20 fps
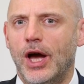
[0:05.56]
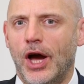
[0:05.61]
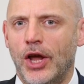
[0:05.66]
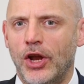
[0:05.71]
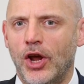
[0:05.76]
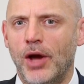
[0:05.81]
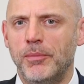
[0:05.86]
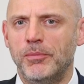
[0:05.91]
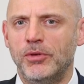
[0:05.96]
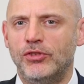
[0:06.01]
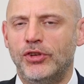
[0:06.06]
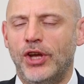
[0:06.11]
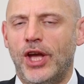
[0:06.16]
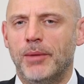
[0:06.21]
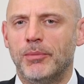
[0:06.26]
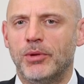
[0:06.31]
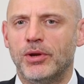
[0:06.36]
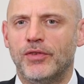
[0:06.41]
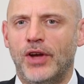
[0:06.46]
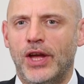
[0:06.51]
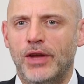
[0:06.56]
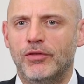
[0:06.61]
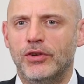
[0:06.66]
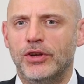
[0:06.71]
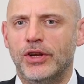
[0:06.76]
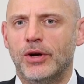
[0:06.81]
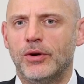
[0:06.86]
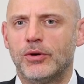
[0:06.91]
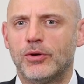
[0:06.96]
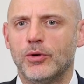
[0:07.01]
and I'm the chairman of
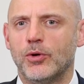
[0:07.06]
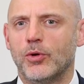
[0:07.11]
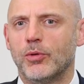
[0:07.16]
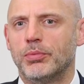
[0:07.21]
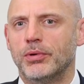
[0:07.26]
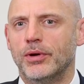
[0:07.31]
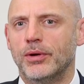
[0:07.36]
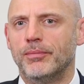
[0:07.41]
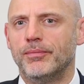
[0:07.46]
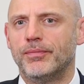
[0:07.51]
Avondale Corporate,